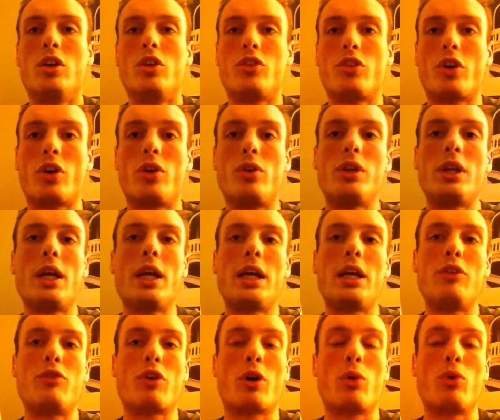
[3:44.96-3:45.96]

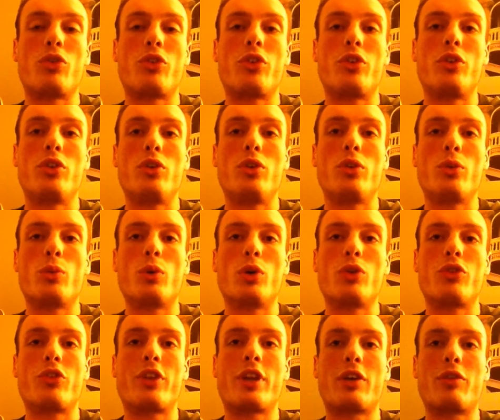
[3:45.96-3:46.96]
If I was to do the
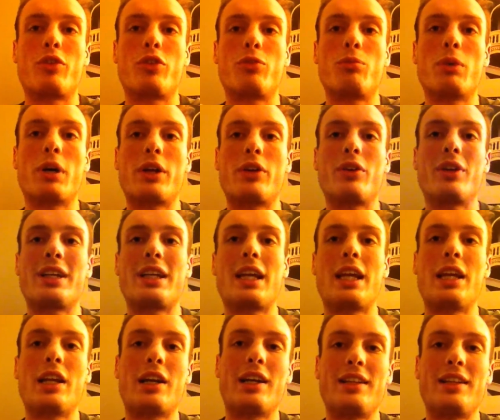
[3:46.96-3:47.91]
world's toughest mudder again,